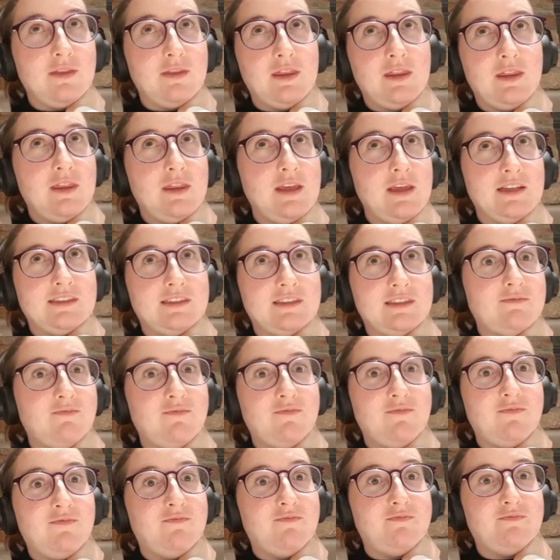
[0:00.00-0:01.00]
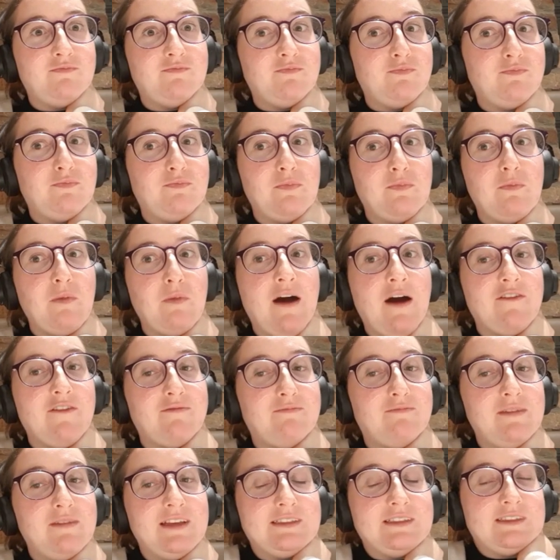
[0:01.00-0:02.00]
It's a,
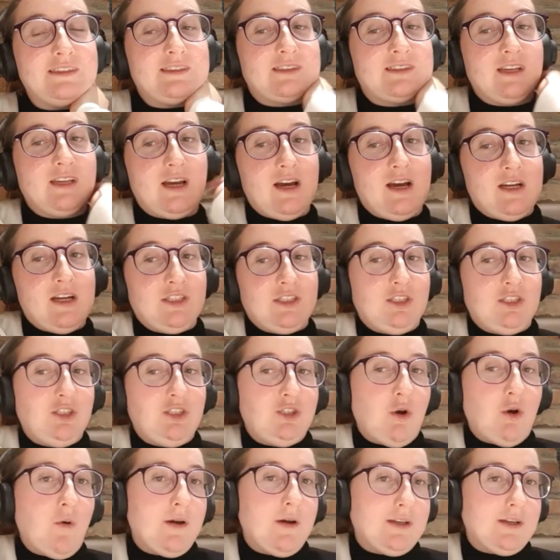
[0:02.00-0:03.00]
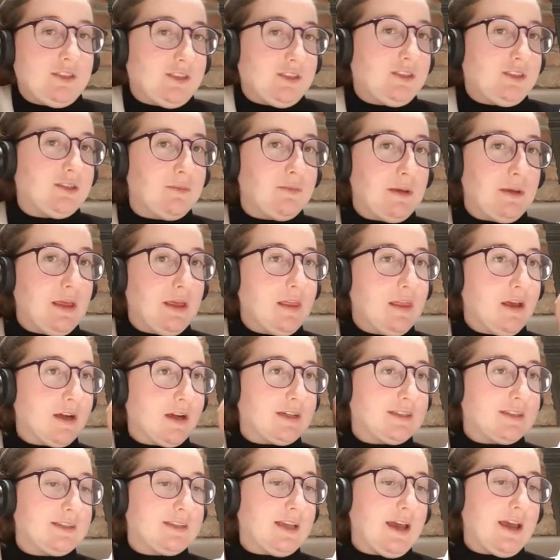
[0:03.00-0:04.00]
it's a joy just to be there,
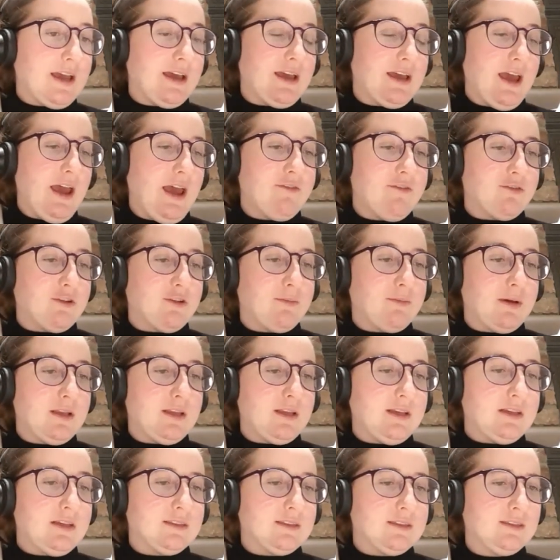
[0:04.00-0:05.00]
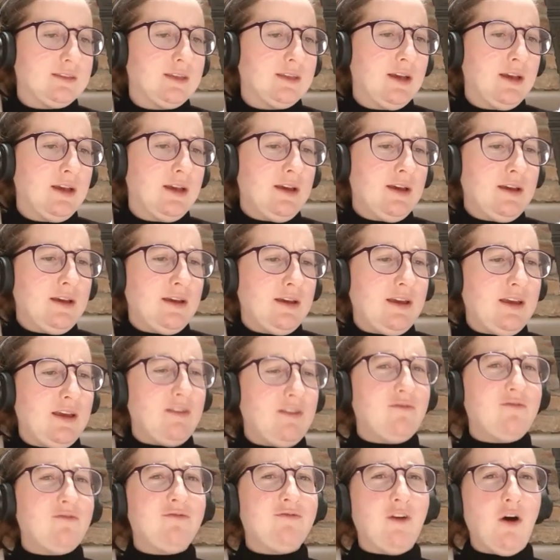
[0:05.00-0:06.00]
because everybody's
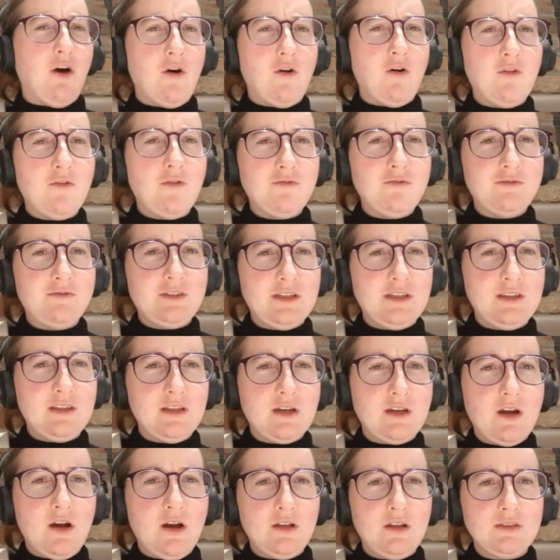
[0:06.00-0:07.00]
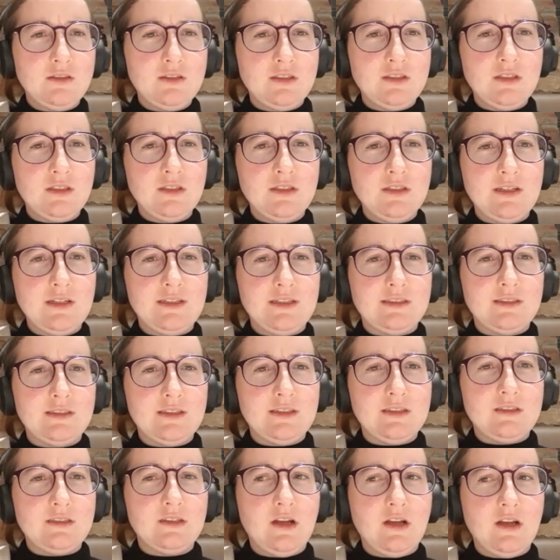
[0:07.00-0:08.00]
involved in the concert. It's
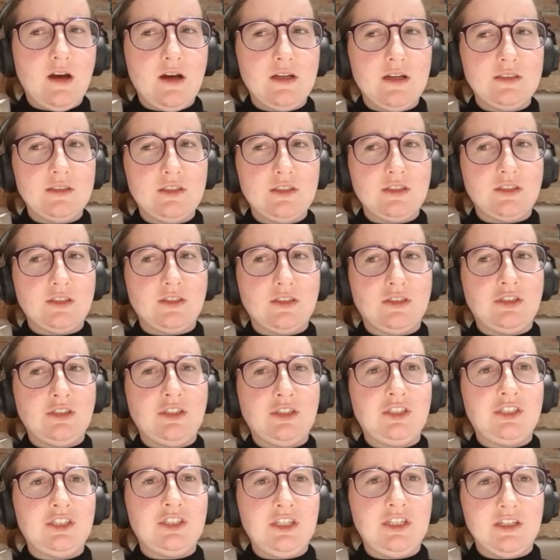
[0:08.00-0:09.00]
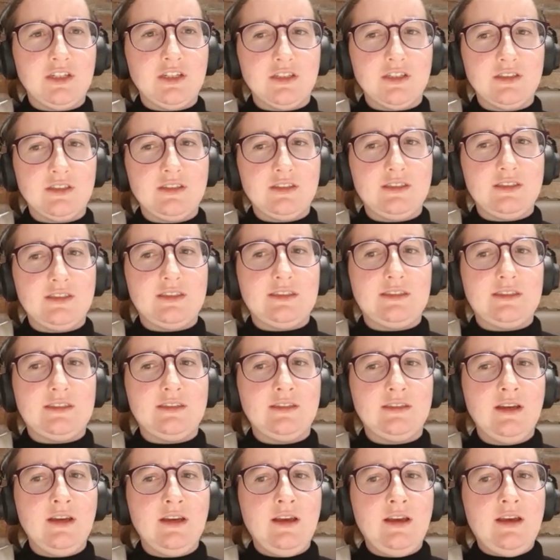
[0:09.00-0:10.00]
it's not just cheers. It's
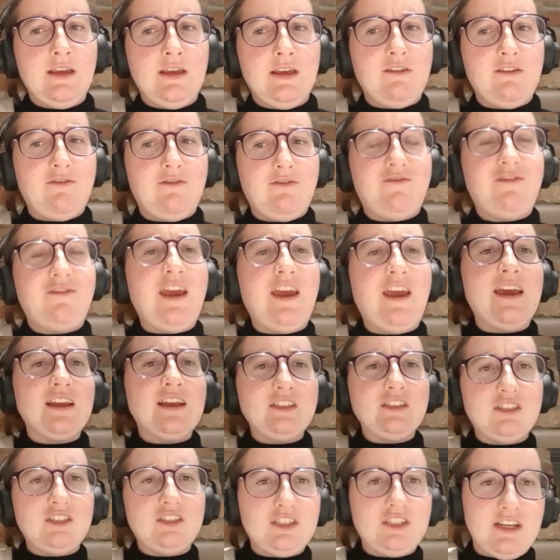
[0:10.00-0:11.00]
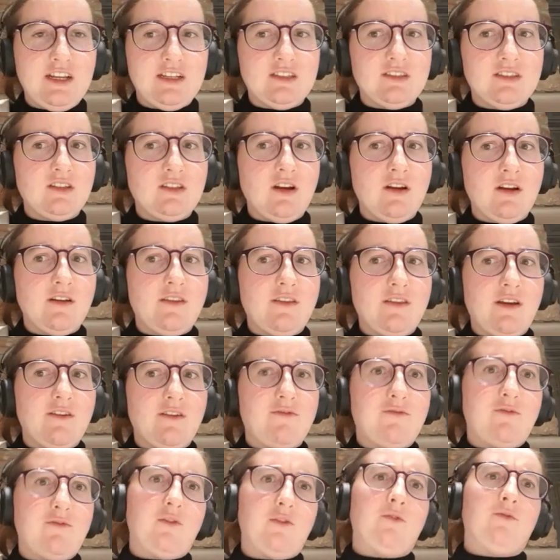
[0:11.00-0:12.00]
the fan chants are there
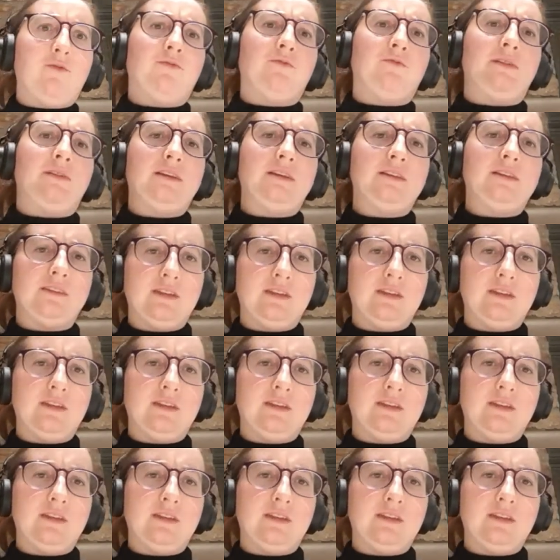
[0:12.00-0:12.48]
for a reason,